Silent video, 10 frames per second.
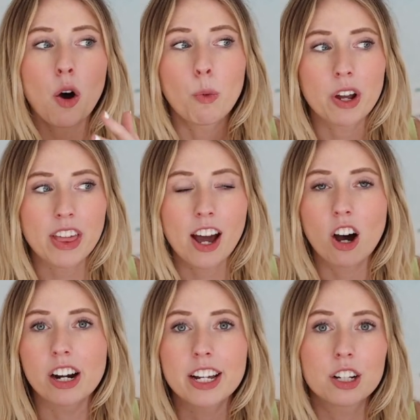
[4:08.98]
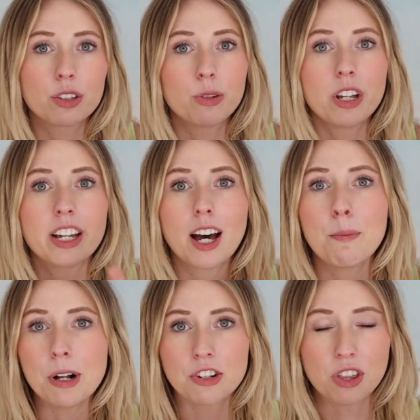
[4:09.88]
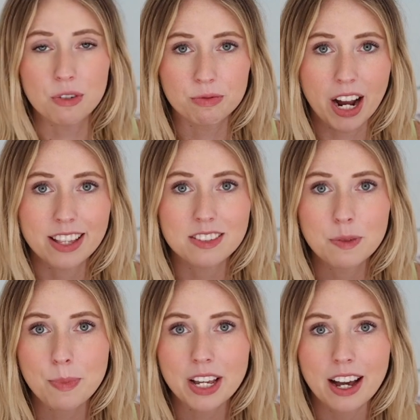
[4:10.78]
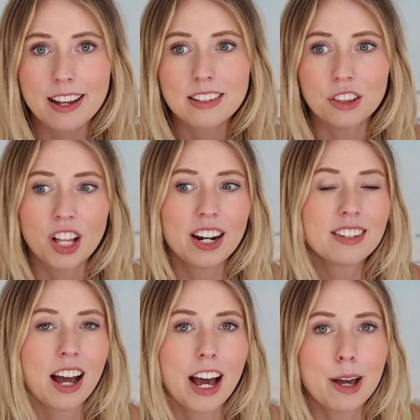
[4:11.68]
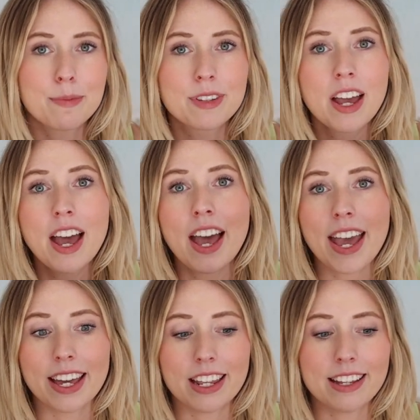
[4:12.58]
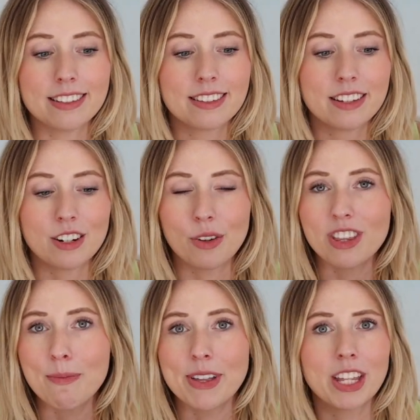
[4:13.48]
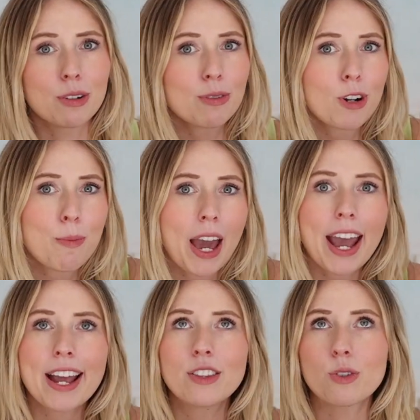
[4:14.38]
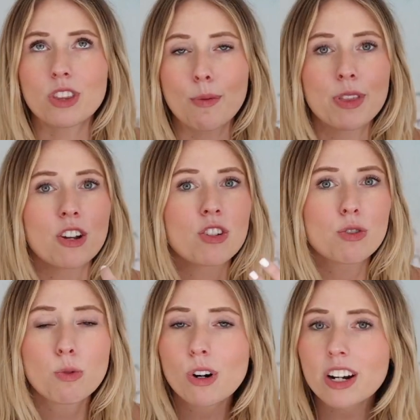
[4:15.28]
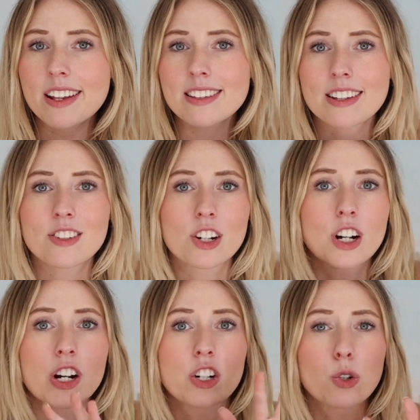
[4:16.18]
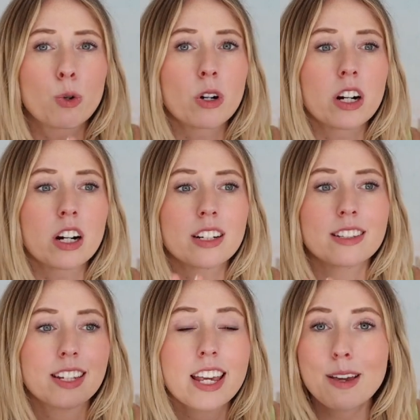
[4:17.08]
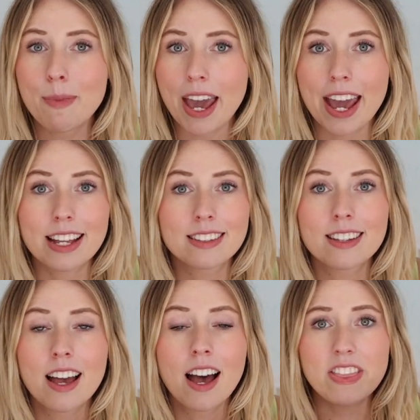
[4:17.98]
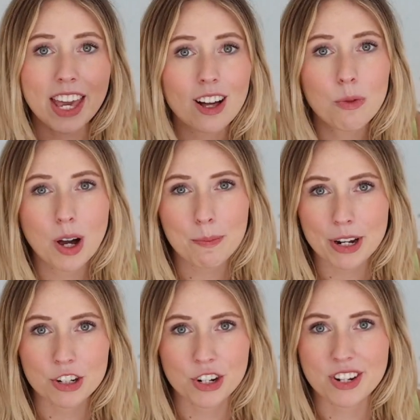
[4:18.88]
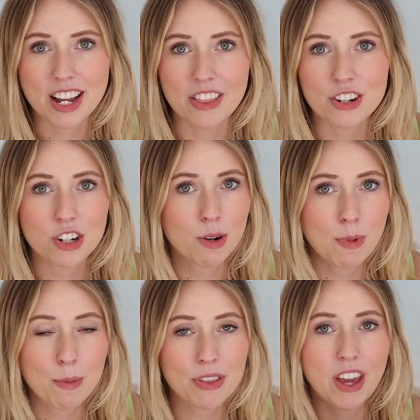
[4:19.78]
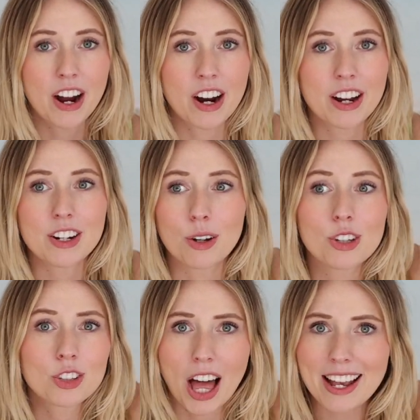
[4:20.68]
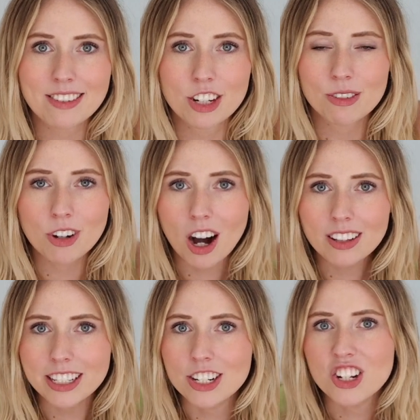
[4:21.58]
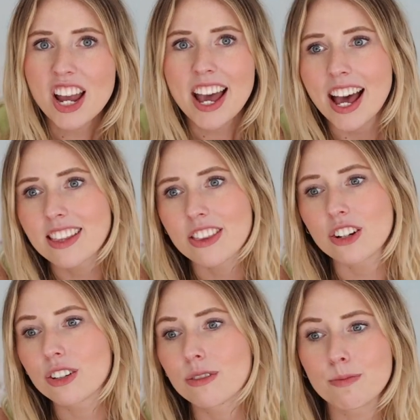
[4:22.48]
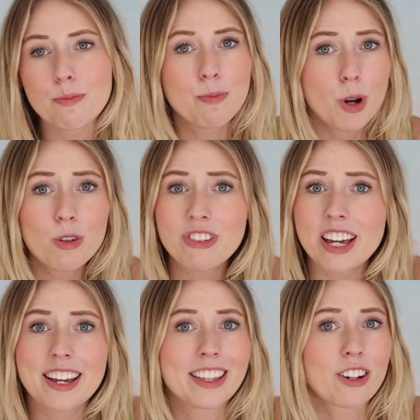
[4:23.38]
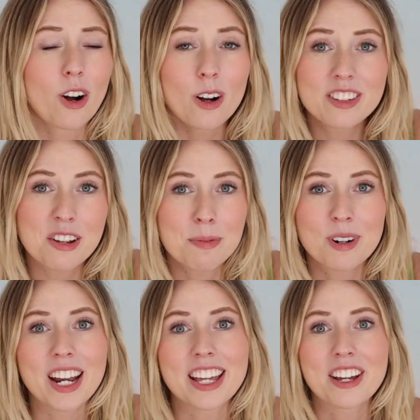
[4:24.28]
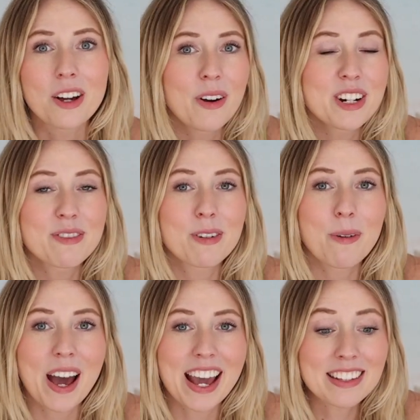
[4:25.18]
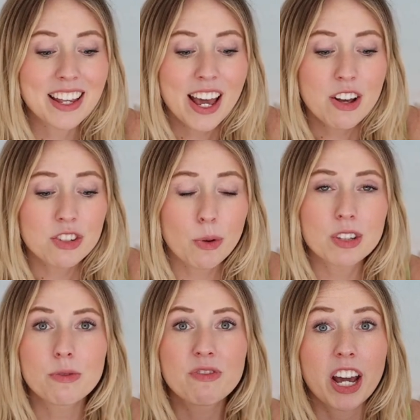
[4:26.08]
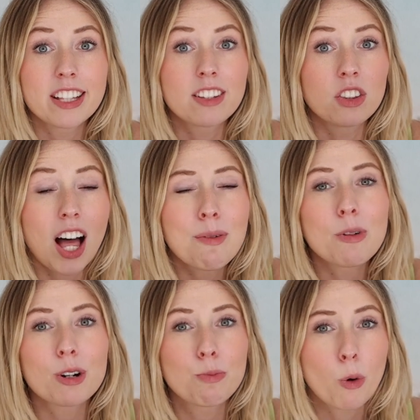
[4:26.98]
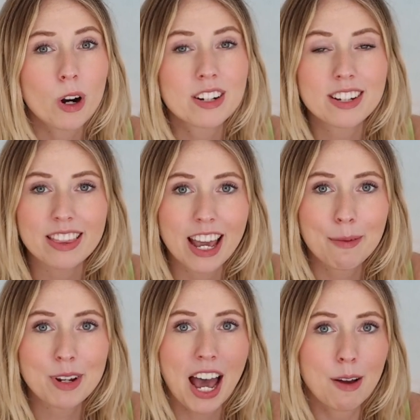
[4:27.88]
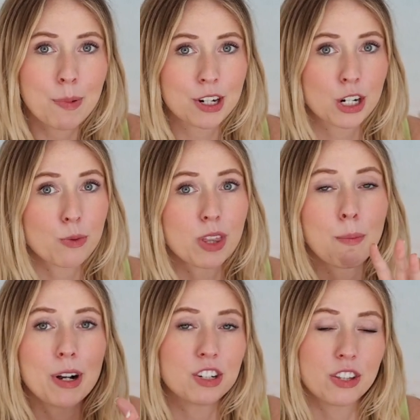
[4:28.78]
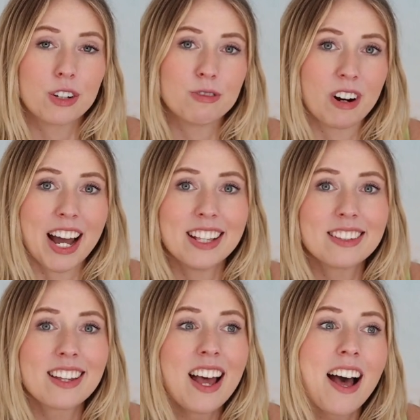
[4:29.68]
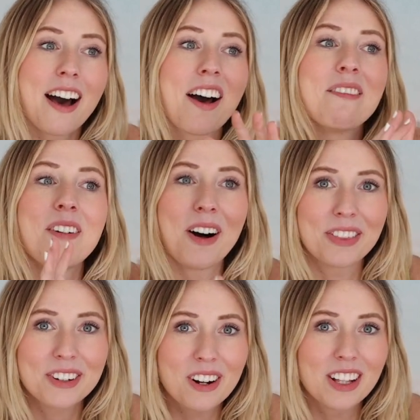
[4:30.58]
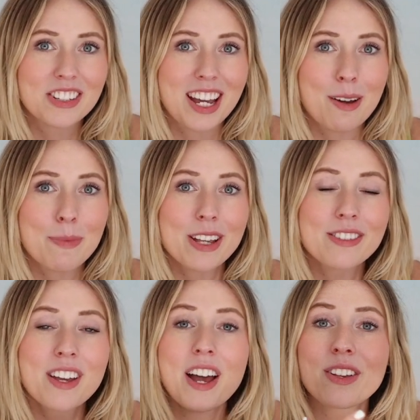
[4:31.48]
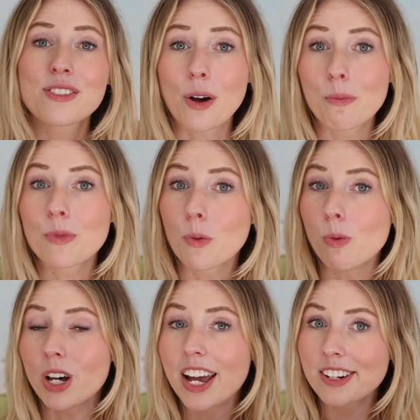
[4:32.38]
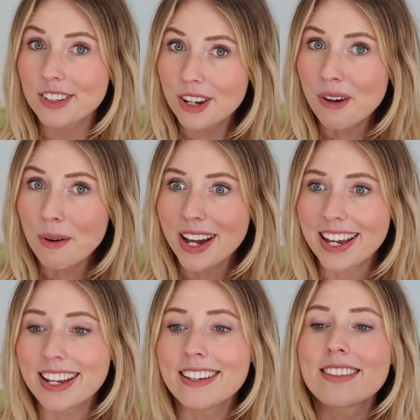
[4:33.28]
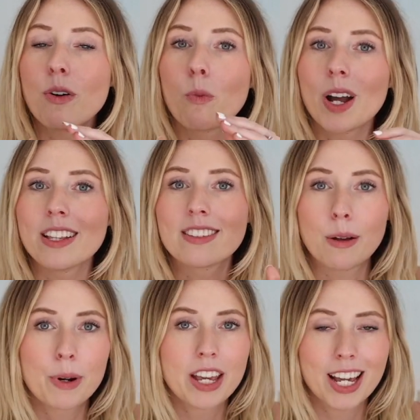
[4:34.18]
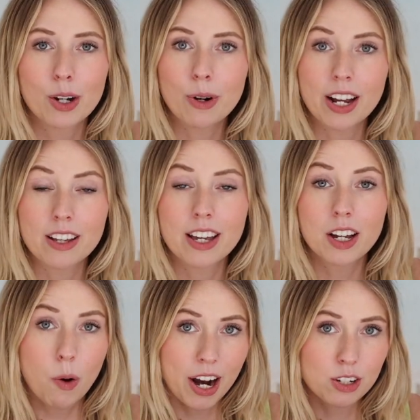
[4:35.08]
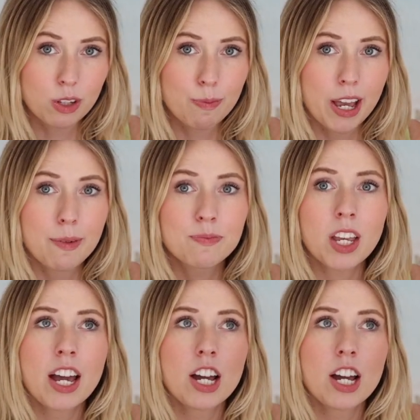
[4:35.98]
where they are including a bunch of their friends, because a lot of times it is, them and their roommates, or them and their sorority sisters or teammates, and they all want pictures together to remember their, their last year of college, and that they're moving and they're all separating and going different ways. So it's a lot more important to them to have pictures with a bunch of their friends on their college campus. So what I do is, when somebody inquires with me,